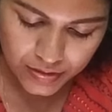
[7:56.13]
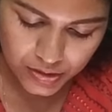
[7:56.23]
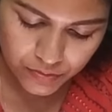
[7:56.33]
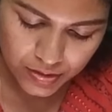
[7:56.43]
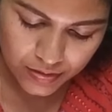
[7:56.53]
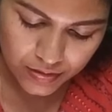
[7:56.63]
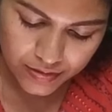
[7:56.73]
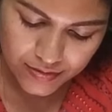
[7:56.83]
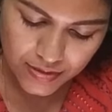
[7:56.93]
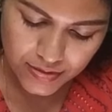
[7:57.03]
It will
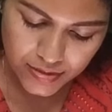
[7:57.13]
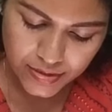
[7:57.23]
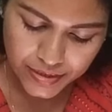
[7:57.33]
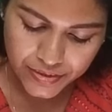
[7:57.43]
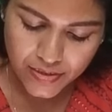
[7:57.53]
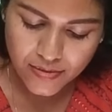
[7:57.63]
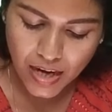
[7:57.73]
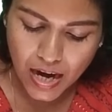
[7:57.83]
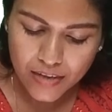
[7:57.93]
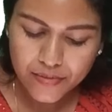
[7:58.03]
result in decreased
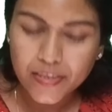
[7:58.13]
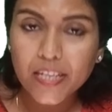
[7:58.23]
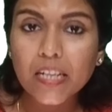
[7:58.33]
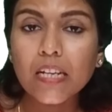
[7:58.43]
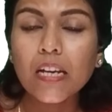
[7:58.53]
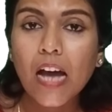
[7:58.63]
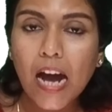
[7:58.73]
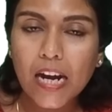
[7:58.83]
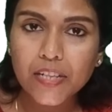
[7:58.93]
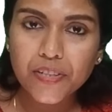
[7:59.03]
heart rate
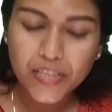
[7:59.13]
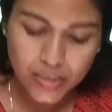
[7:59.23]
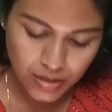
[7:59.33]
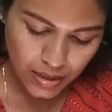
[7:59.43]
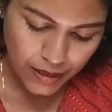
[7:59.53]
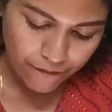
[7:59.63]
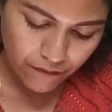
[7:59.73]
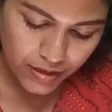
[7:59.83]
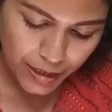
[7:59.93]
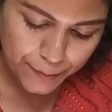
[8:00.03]

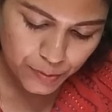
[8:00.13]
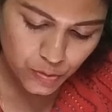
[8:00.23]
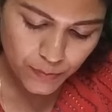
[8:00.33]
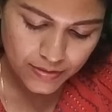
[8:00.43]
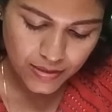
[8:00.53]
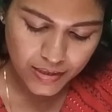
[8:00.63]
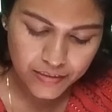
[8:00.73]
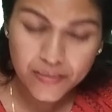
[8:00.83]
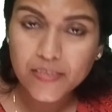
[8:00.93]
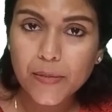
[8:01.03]
via M2 muscarinic
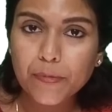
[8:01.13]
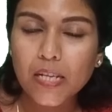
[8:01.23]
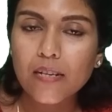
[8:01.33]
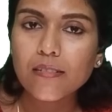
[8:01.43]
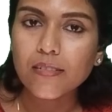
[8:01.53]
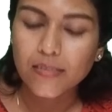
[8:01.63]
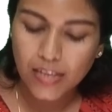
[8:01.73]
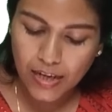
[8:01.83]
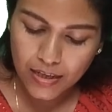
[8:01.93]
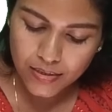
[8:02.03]
receptors in the
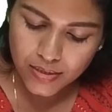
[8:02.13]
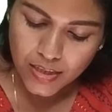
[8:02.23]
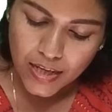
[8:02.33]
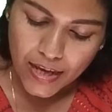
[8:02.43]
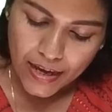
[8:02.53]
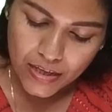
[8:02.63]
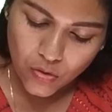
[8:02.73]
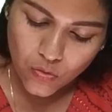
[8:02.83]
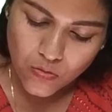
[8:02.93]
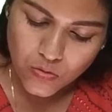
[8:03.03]
heart, and
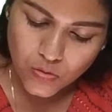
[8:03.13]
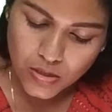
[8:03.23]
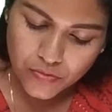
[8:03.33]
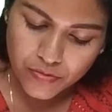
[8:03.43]
also it